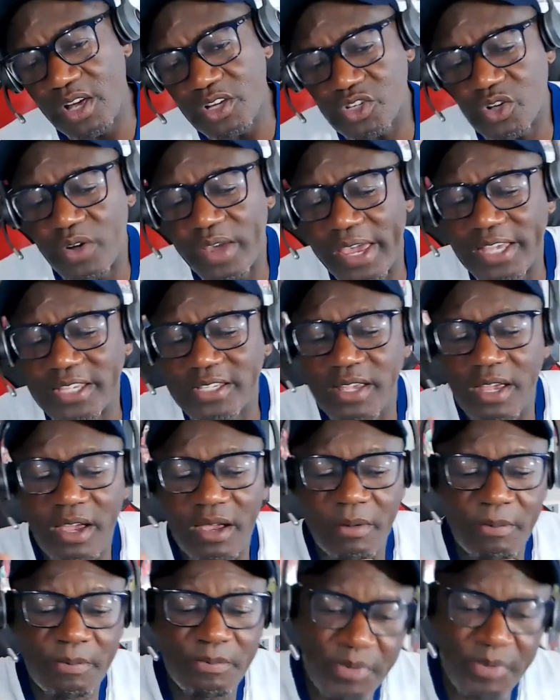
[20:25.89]
So he's
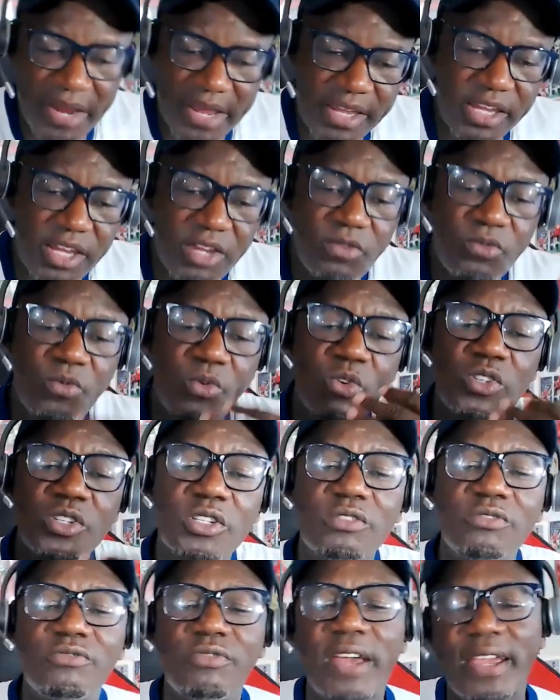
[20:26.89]
breaking
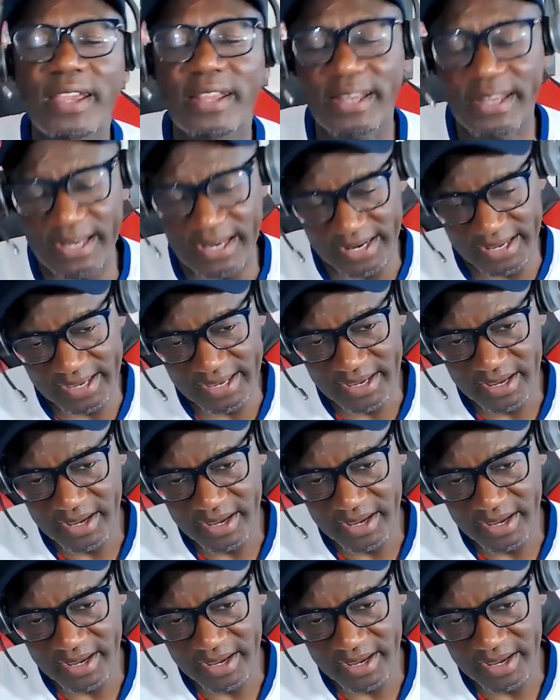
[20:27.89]
rules regularly